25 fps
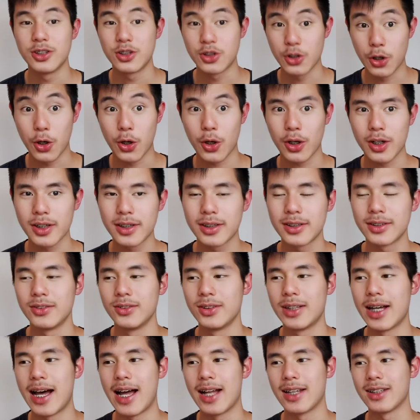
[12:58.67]
Dirk
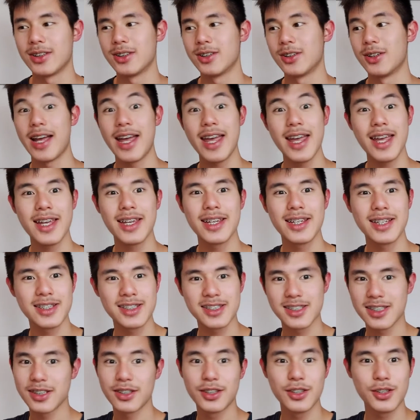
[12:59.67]
that, you know, hey,
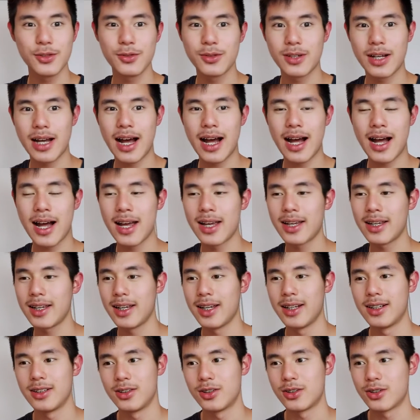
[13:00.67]
he's the new
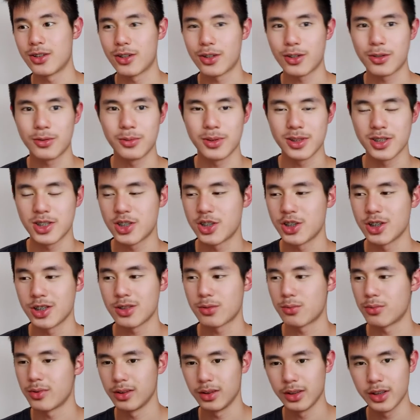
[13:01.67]
guy, and Dirk was
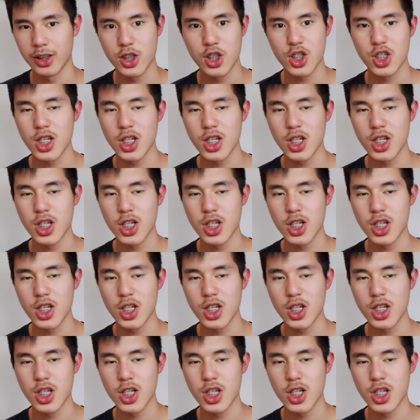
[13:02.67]
just really